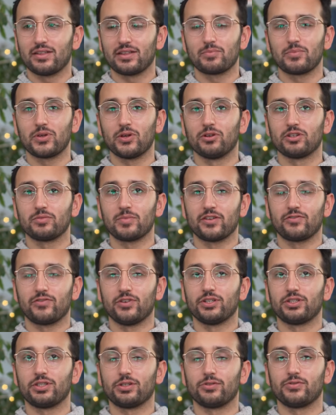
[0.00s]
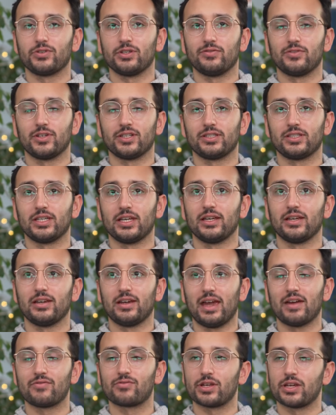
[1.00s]
I think beyond my first year of university,
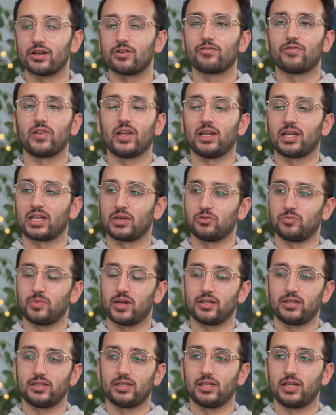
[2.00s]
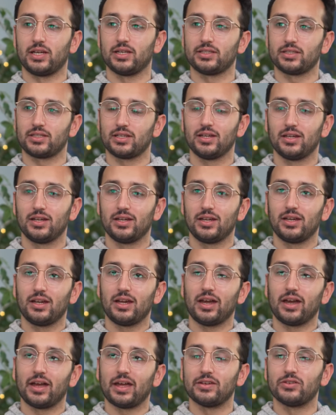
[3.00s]
every year felt like it was better than the last.
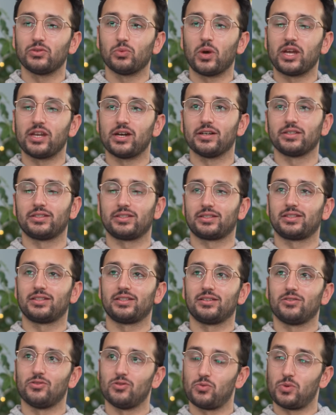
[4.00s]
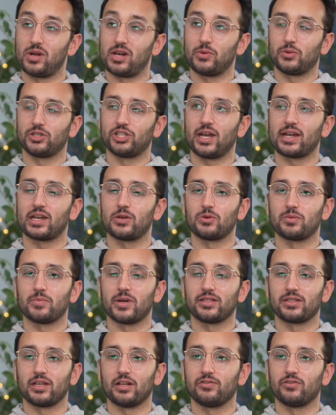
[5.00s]
And when asked, or when I would check in with
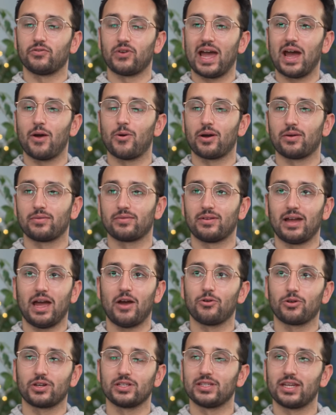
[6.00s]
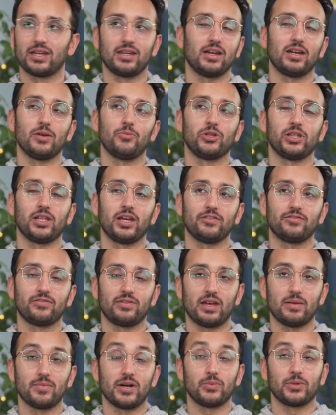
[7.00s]
myself of how content I am with life,
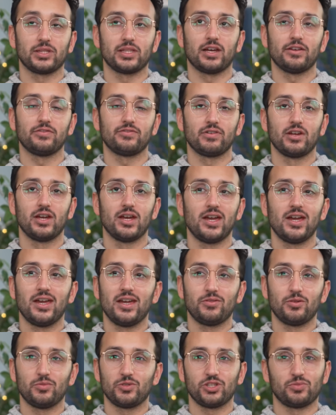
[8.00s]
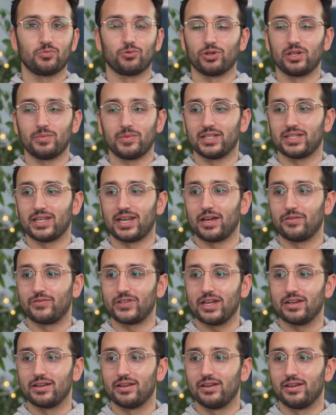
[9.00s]
am I with life, it would just broadly be a 10 out of
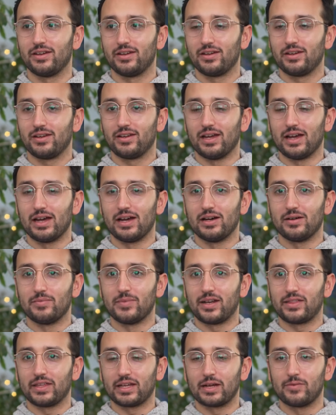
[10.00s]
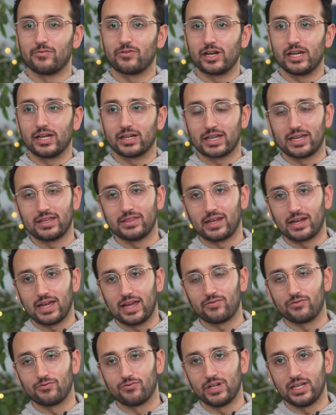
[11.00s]
10. I think I'm very lucky in that I
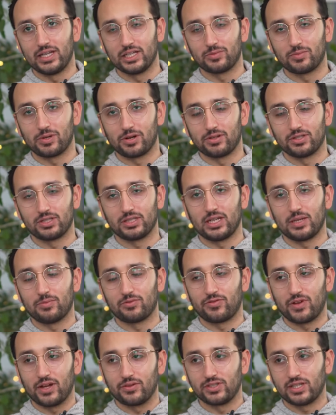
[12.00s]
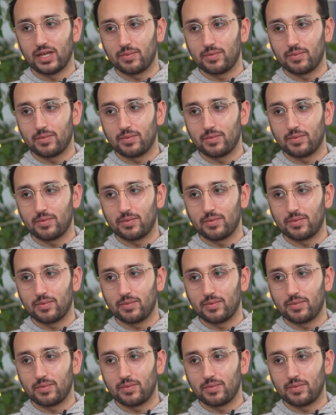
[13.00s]
haven't really experienced any profound